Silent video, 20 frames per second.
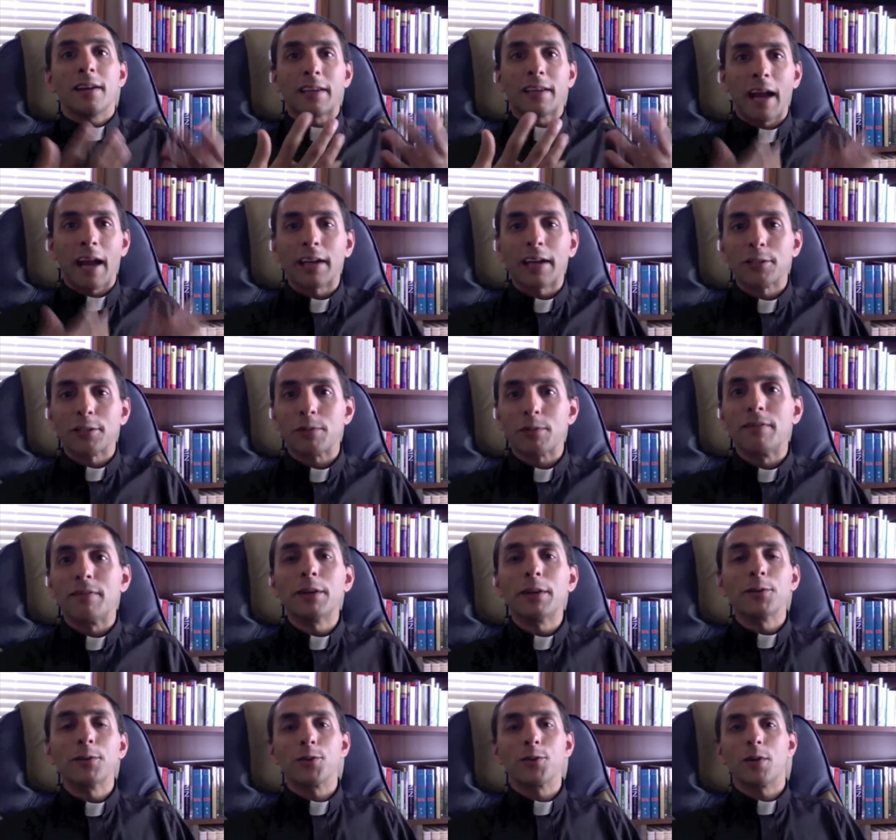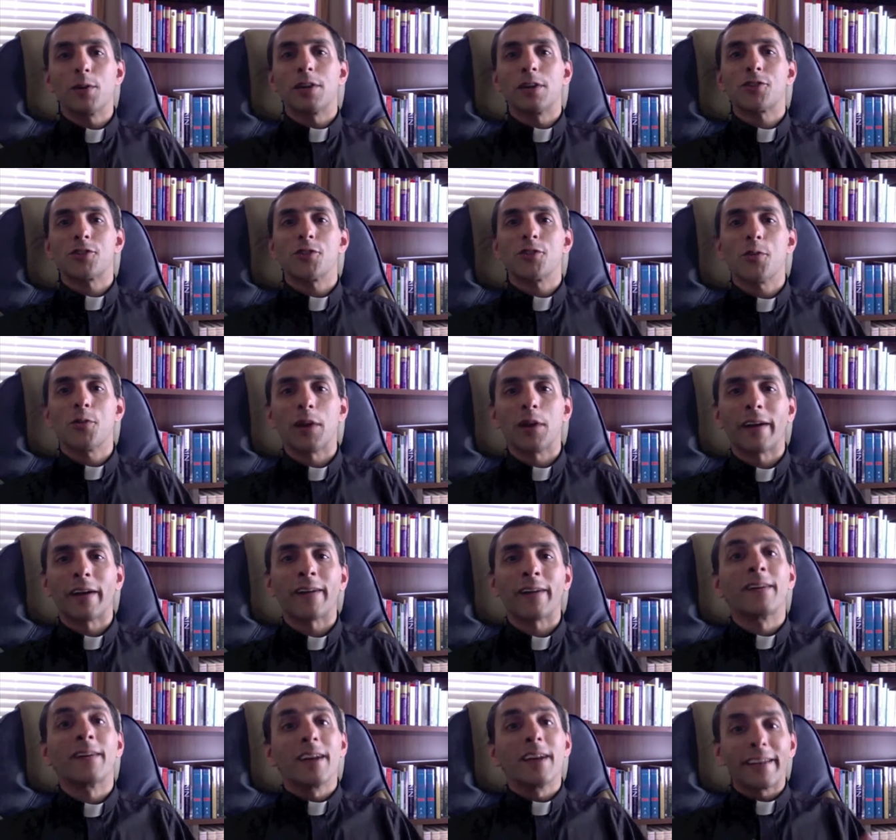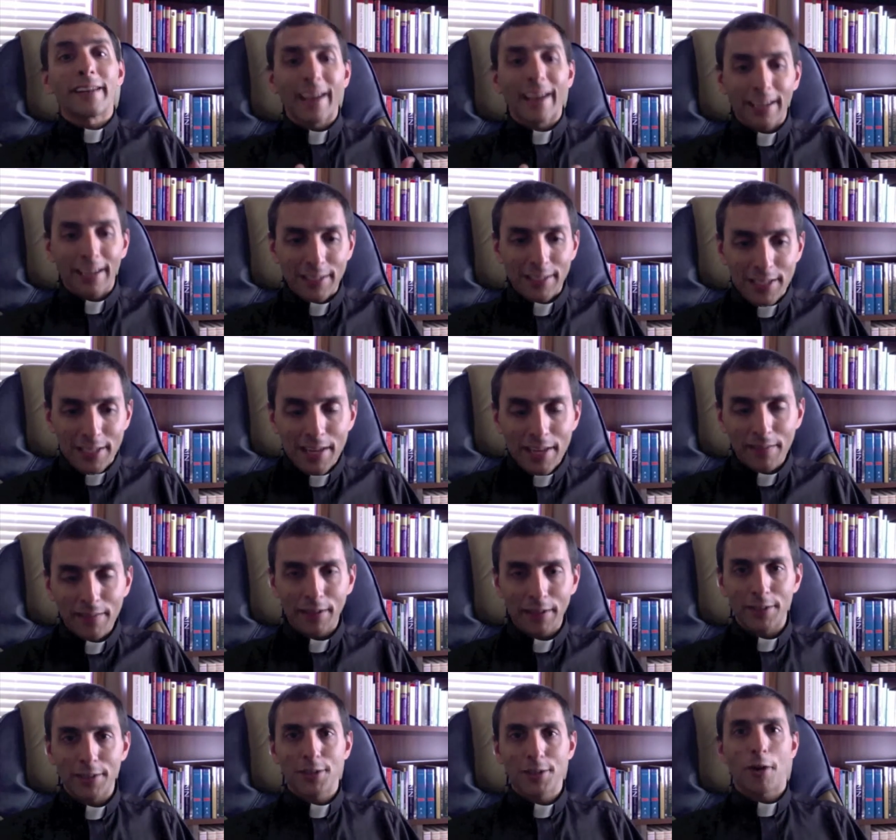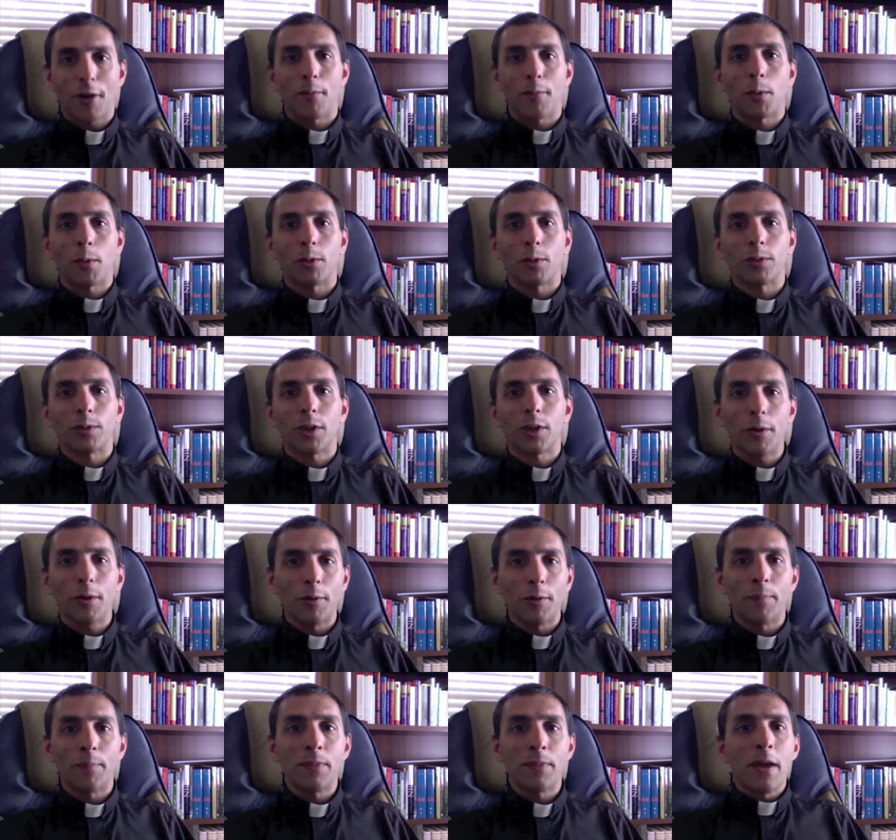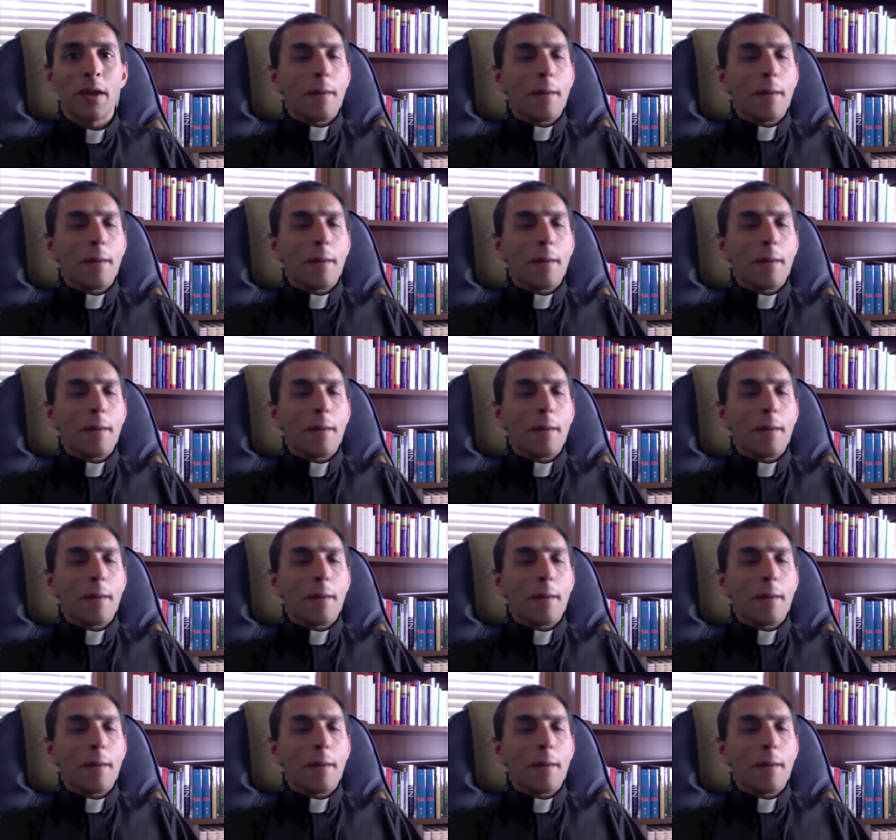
God has revealed to us who we are, God has given us our moral code.